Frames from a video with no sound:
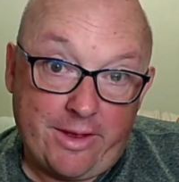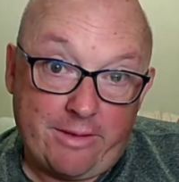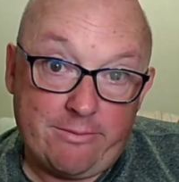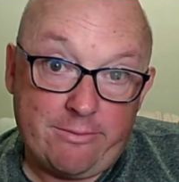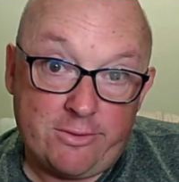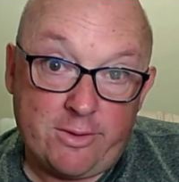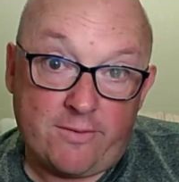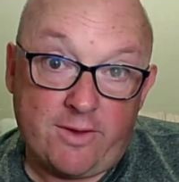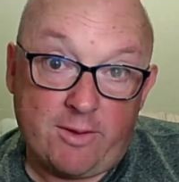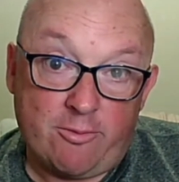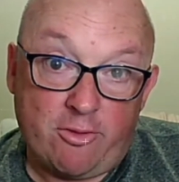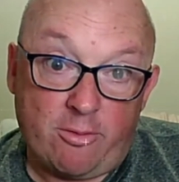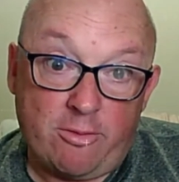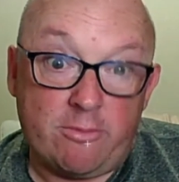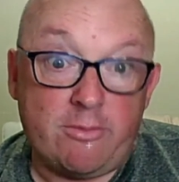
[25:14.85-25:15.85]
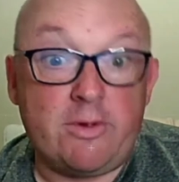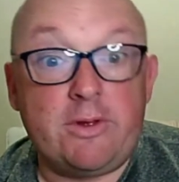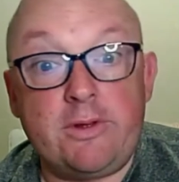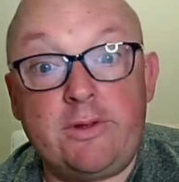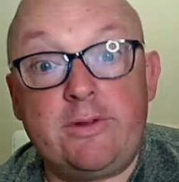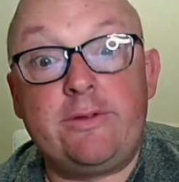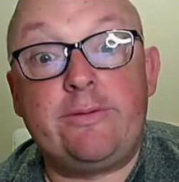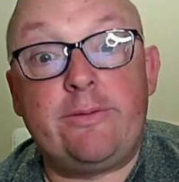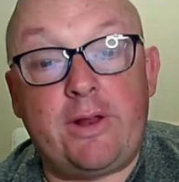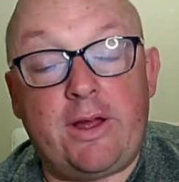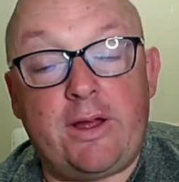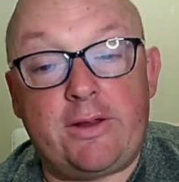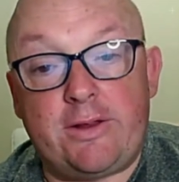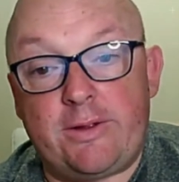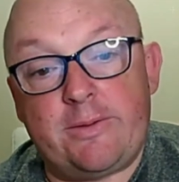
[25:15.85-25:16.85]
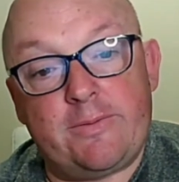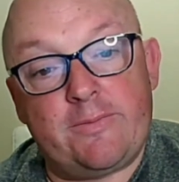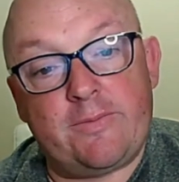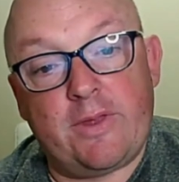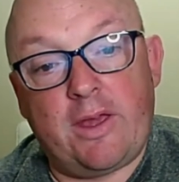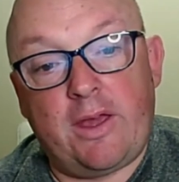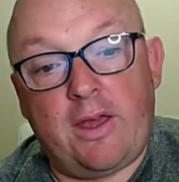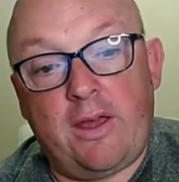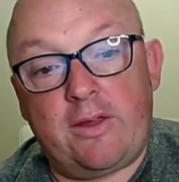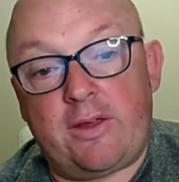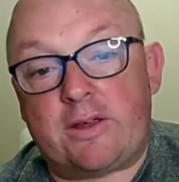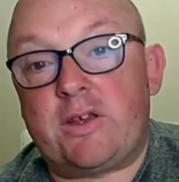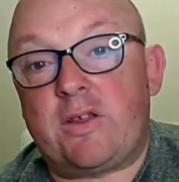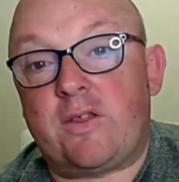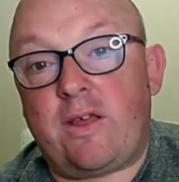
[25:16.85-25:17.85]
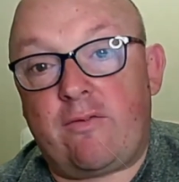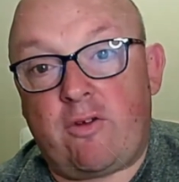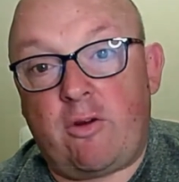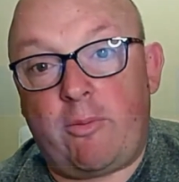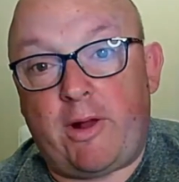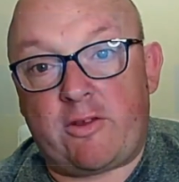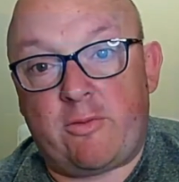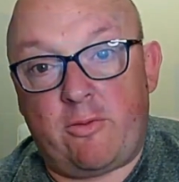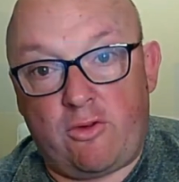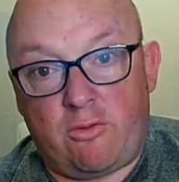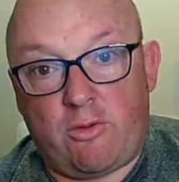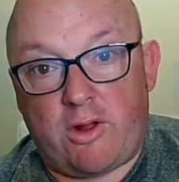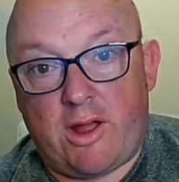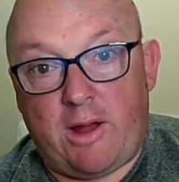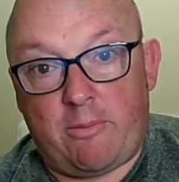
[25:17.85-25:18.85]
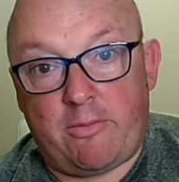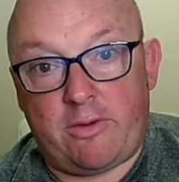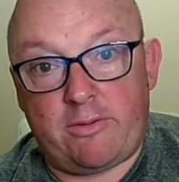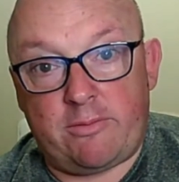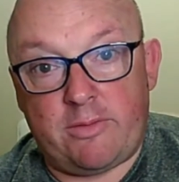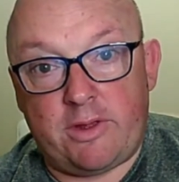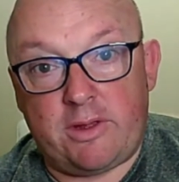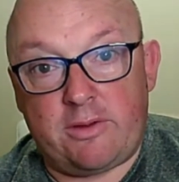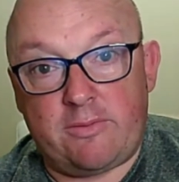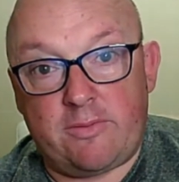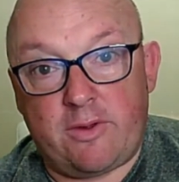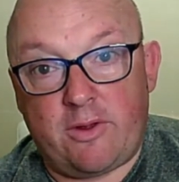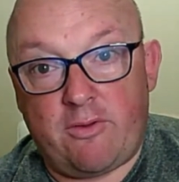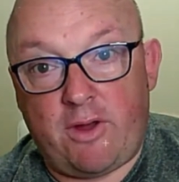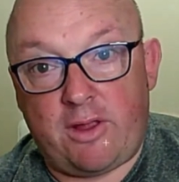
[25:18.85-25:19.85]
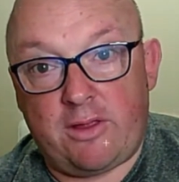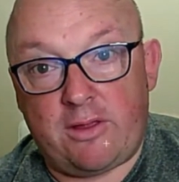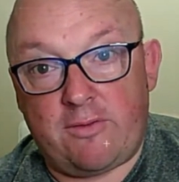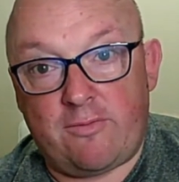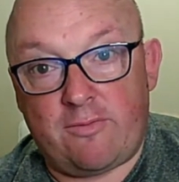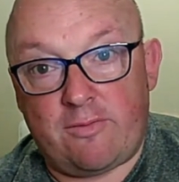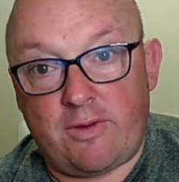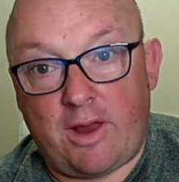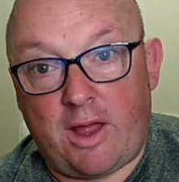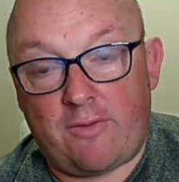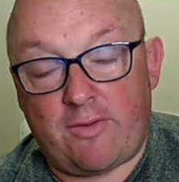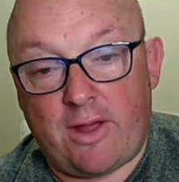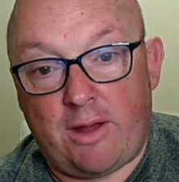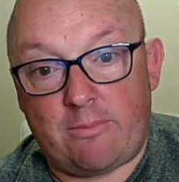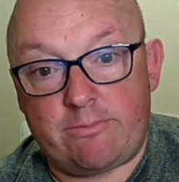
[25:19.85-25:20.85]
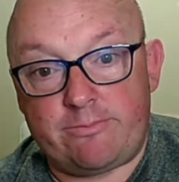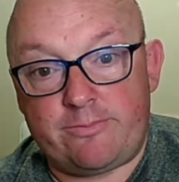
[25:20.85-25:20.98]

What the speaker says: Do you have that problem? Well, I do. So I can see I've gone back to my normal camera, my creative live cam.